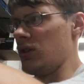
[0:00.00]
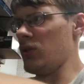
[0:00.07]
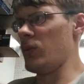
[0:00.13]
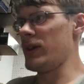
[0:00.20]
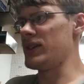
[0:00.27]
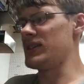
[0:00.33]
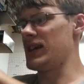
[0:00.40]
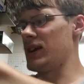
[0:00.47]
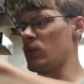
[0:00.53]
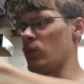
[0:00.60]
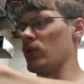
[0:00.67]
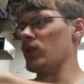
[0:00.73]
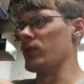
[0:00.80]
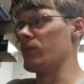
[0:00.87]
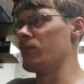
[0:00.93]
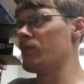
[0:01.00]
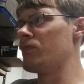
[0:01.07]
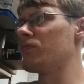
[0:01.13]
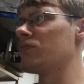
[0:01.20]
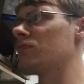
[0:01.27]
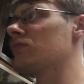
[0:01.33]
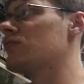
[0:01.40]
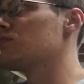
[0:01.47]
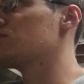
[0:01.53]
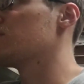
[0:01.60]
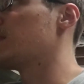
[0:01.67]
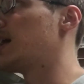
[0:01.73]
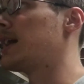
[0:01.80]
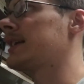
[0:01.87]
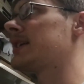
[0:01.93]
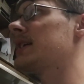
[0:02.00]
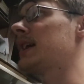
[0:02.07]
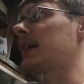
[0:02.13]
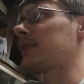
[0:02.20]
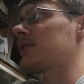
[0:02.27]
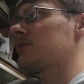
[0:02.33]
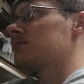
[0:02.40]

the way downward. I can't,